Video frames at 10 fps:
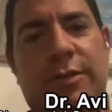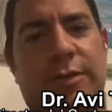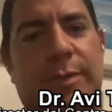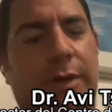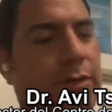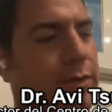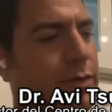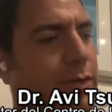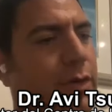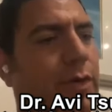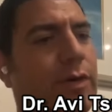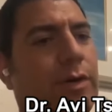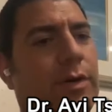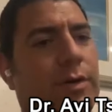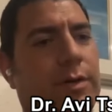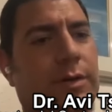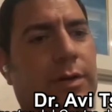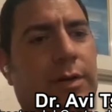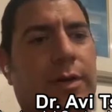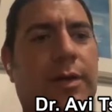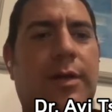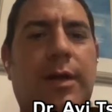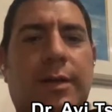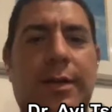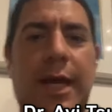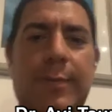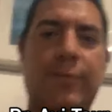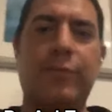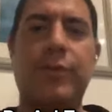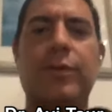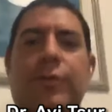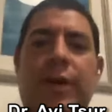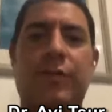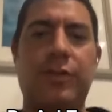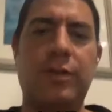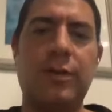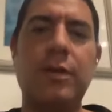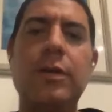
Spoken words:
is about all types of innovation